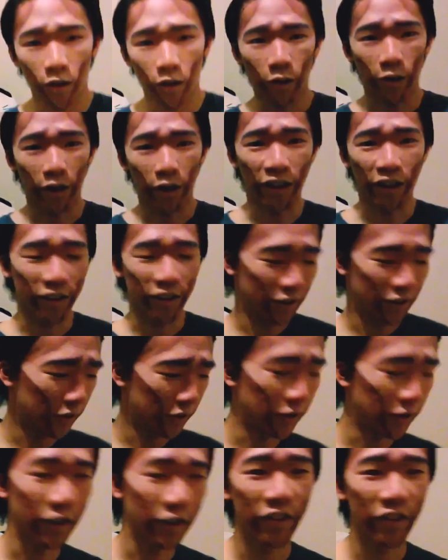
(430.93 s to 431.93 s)
Okay,
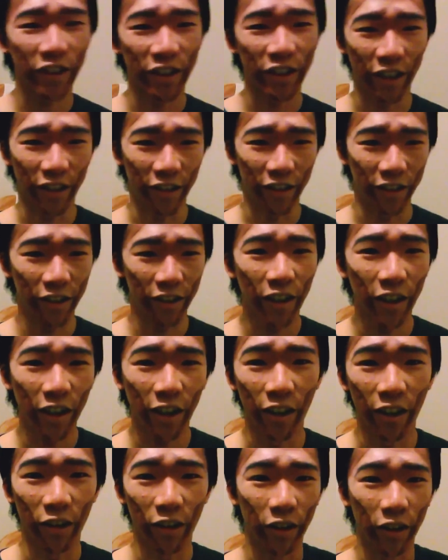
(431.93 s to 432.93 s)
so now you can tell
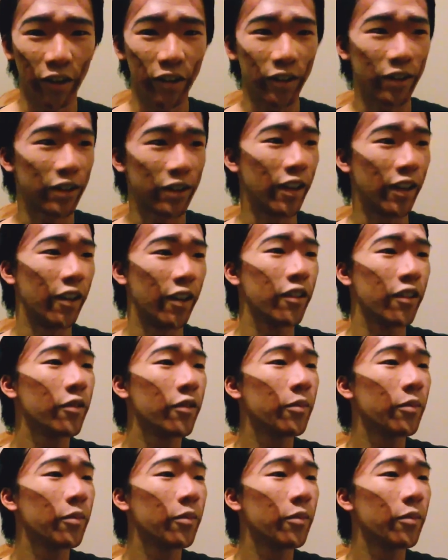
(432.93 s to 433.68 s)
I look sad.